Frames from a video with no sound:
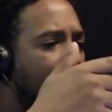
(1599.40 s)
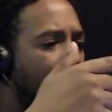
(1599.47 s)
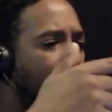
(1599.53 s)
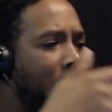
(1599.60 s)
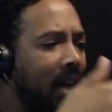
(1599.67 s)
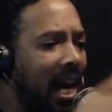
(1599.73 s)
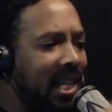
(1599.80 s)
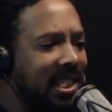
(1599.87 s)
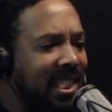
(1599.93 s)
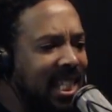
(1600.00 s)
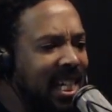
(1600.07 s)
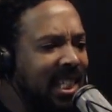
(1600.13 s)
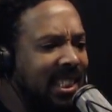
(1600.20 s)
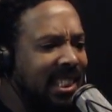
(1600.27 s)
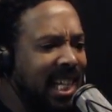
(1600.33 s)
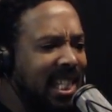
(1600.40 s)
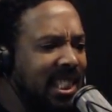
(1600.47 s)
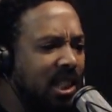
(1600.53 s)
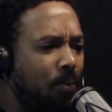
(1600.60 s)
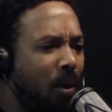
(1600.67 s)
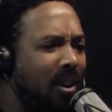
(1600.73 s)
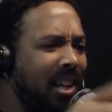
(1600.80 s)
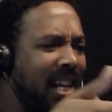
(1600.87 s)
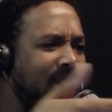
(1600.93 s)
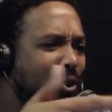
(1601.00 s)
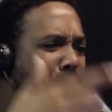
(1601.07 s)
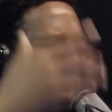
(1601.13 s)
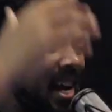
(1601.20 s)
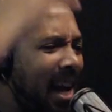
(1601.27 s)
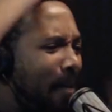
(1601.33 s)
I seen Jussie Smollett do
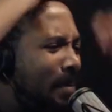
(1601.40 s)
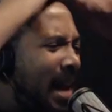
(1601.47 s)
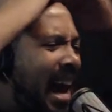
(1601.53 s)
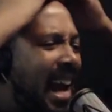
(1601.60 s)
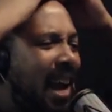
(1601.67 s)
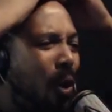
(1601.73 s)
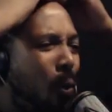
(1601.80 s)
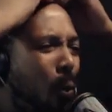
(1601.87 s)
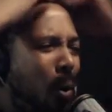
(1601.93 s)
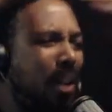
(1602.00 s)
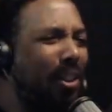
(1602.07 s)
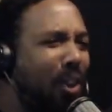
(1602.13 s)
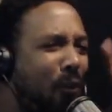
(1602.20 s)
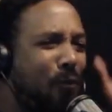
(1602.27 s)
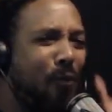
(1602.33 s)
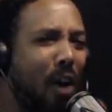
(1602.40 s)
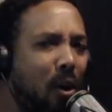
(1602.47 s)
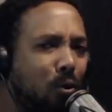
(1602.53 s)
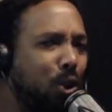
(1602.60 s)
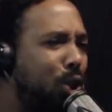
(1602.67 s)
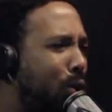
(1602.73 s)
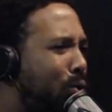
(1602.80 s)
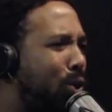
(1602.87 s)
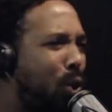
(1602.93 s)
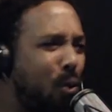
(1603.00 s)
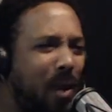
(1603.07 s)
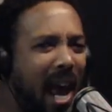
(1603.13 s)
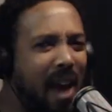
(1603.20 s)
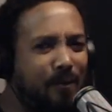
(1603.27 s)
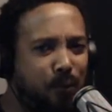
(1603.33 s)
that, I'm like, what the fuck would you do
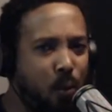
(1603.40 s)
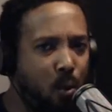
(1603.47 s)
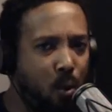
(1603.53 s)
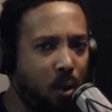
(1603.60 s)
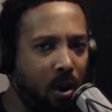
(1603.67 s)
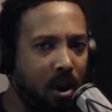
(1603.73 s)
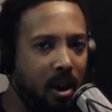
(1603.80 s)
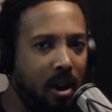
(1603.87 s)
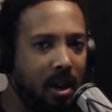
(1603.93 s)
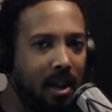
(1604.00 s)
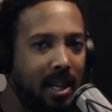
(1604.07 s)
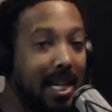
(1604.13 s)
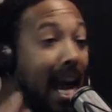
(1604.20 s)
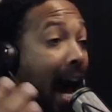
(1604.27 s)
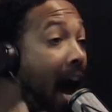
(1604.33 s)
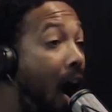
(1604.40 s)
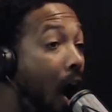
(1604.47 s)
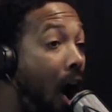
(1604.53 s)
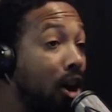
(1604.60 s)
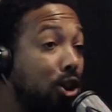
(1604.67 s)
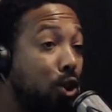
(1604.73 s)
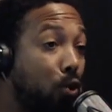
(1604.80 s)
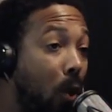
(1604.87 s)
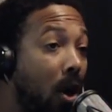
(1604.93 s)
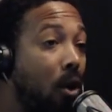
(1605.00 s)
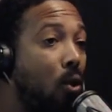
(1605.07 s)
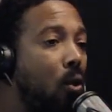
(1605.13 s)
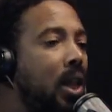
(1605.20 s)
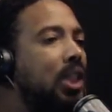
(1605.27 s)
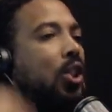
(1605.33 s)
that for? Now our
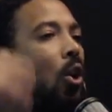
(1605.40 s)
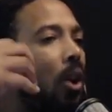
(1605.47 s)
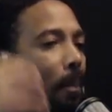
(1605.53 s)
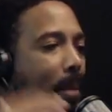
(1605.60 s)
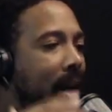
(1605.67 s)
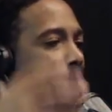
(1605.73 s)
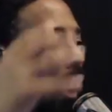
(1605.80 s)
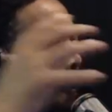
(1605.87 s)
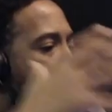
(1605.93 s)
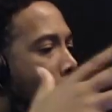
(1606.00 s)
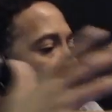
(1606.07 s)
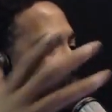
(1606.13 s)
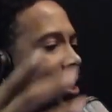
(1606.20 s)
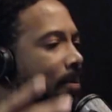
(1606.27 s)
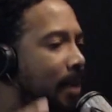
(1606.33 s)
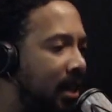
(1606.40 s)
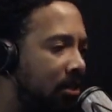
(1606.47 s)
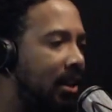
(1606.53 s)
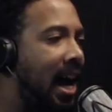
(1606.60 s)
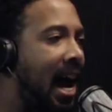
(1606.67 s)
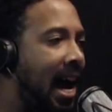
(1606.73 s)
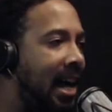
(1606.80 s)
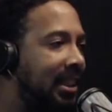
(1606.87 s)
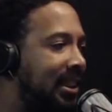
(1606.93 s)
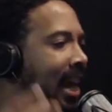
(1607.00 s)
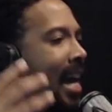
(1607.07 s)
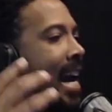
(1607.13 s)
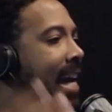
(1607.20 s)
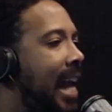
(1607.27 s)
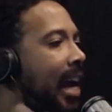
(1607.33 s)
struggle is gonna be
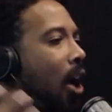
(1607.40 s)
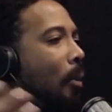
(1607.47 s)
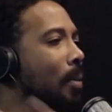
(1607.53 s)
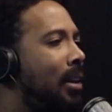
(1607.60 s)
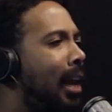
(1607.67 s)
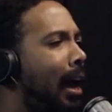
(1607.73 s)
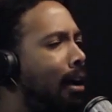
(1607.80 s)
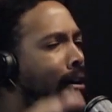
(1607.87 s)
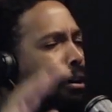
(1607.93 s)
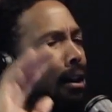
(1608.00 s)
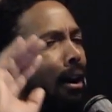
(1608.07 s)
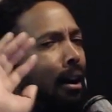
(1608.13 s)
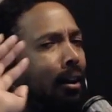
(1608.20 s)
compartmentalized, and they're gonna be like, huh,